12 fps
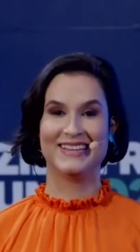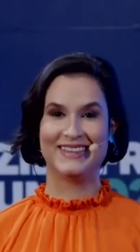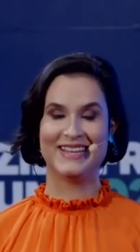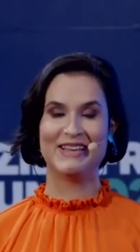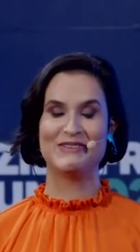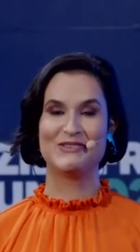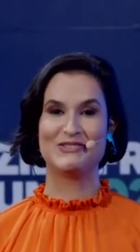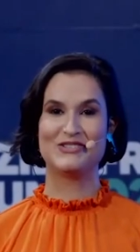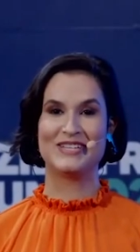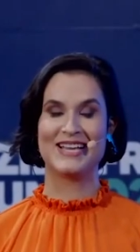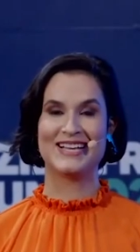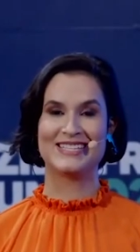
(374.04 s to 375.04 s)
Thank you
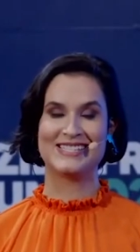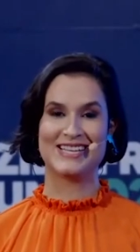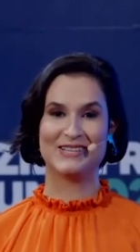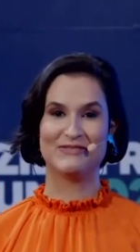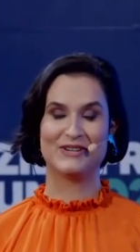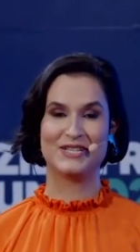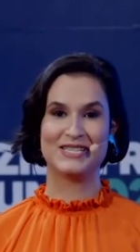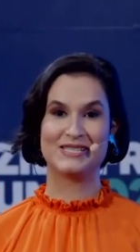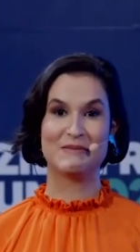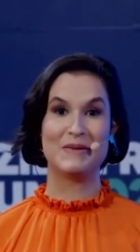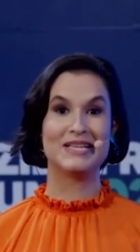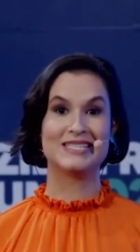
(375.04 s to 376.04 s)
to the ACET for
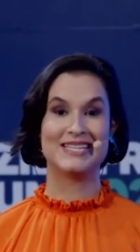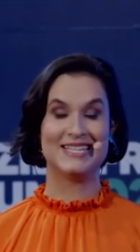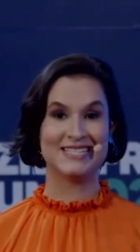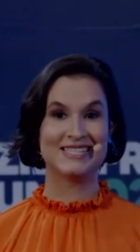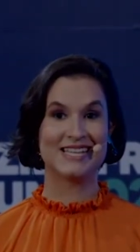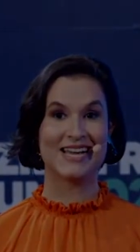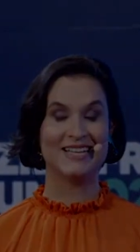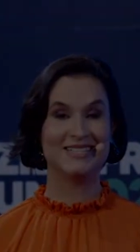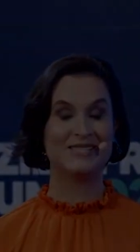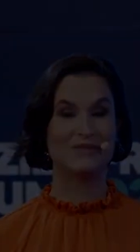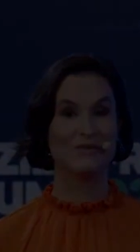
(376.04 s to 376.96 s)
these amazing insights.